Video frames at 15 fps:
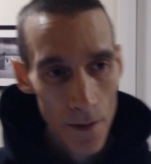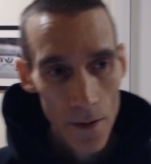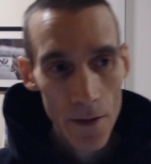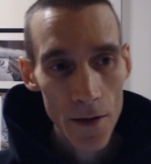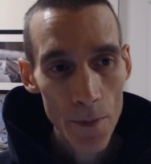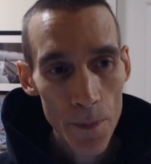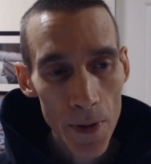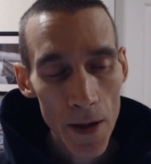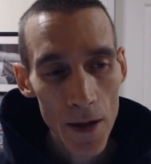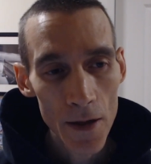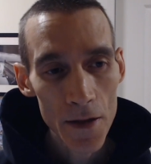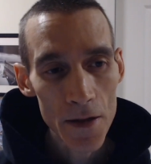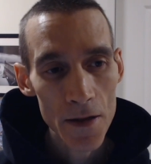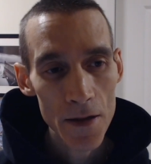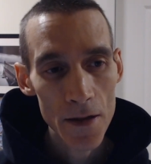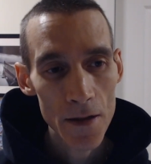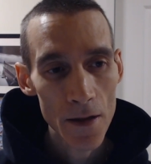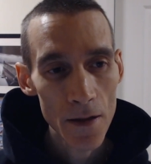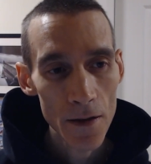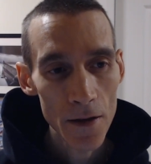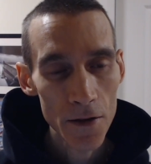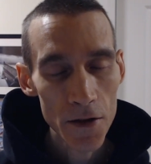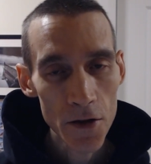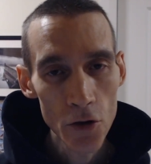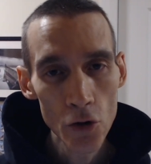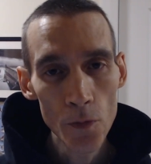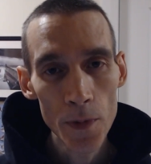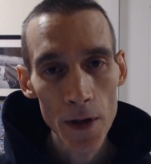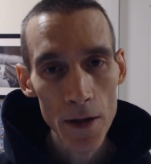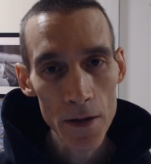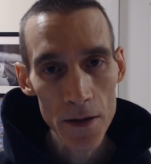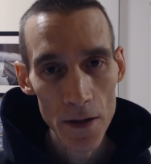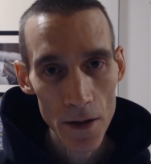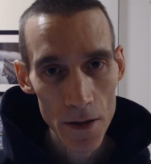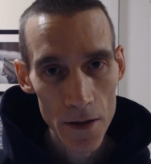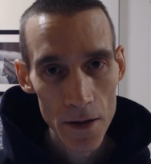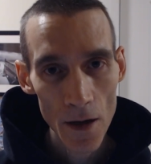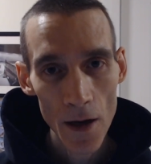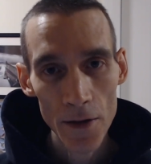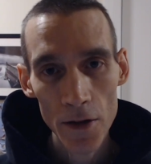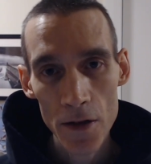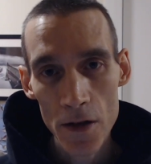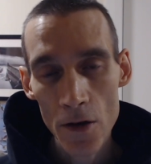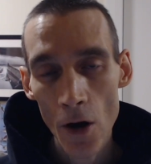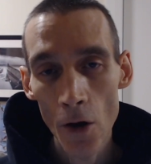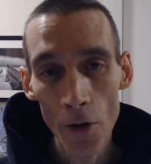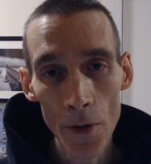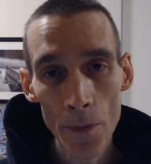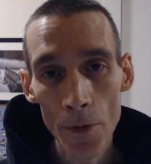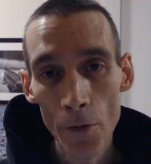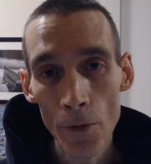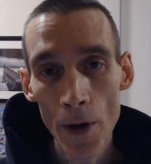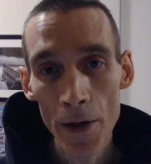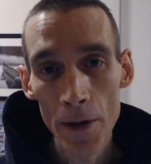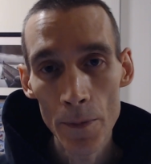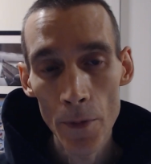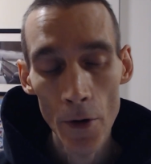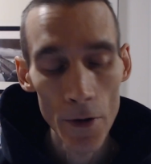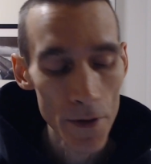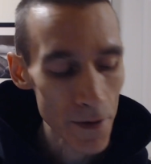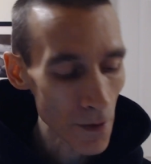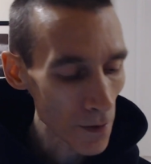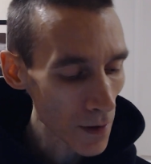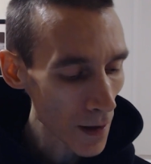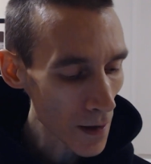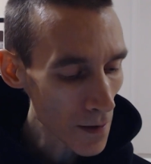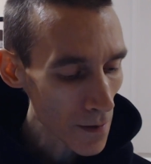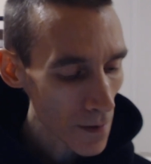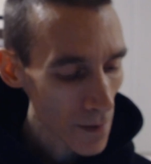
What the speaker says: the 2 pieces, I just call them the running boards, okay?